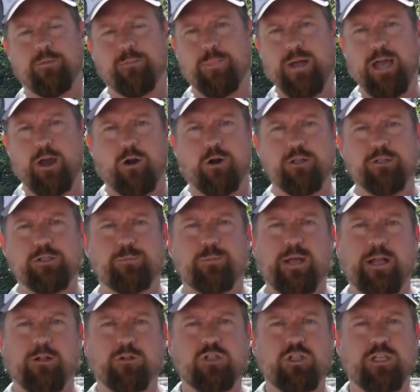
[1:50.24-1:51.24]
by artist
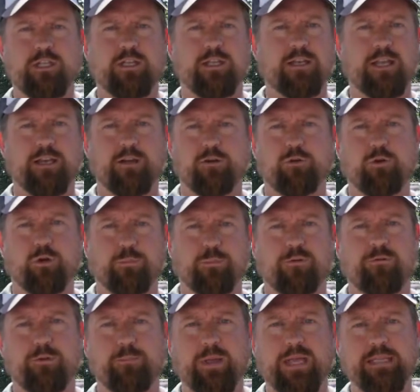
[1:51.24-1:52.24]
Mel Chin and a group
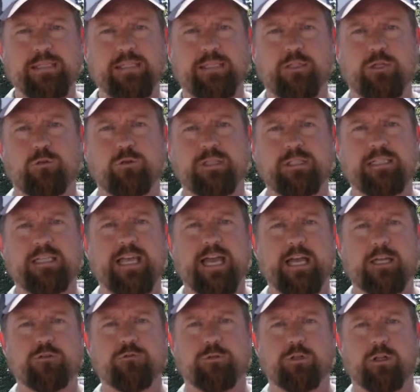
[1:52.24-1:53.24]
of amazing UNC
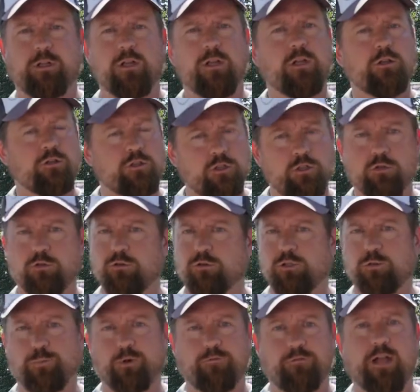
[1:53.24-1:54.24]
Asheville
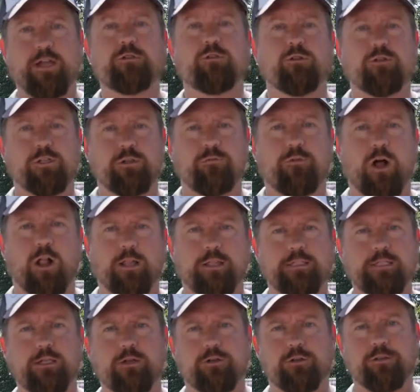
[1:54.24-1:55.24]
students, professors, and
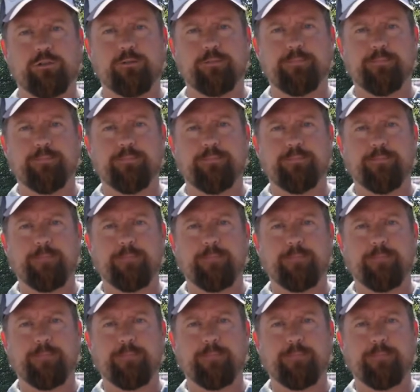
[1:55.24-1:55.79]
volunteers.